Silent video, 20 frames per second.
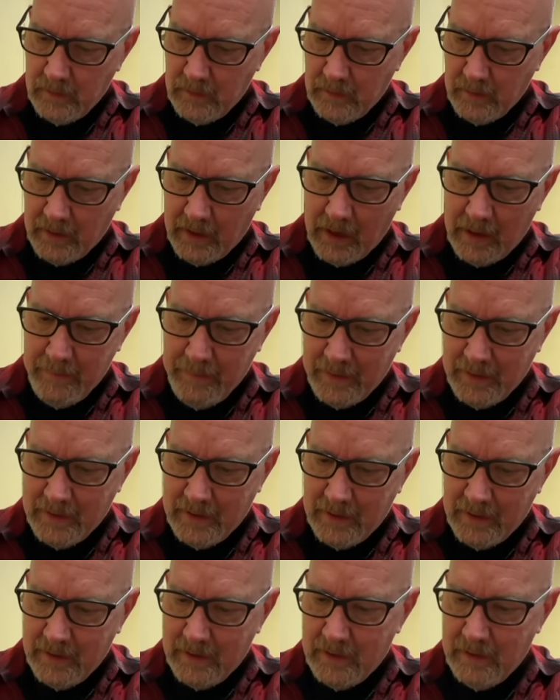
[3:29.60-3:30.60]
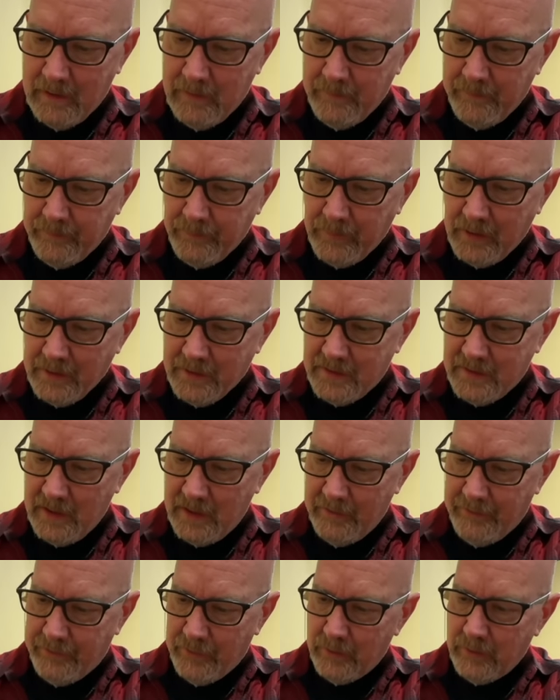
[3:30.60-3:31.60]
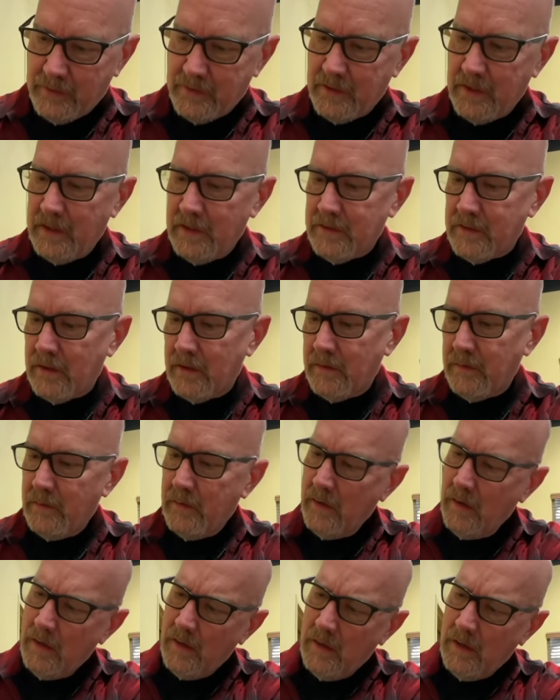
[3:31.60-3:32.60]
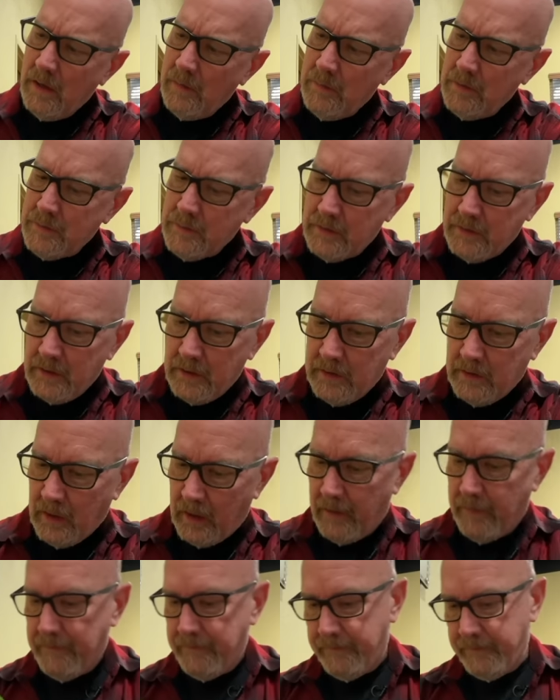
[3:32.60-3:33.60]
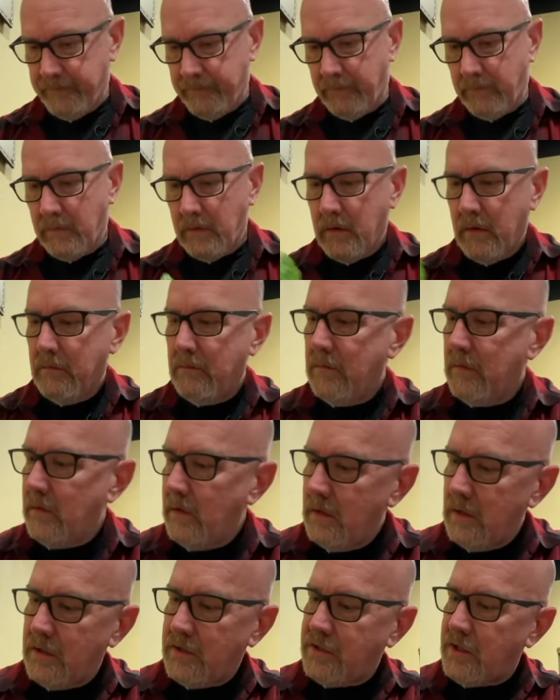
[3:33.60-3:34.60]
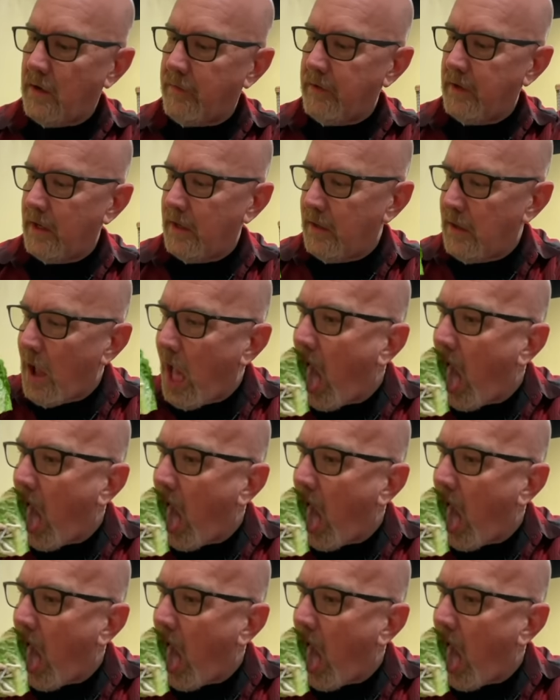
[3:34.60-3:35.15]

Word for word: KBD seafood Caesar. Am much supposed to eat that? Just shove it in.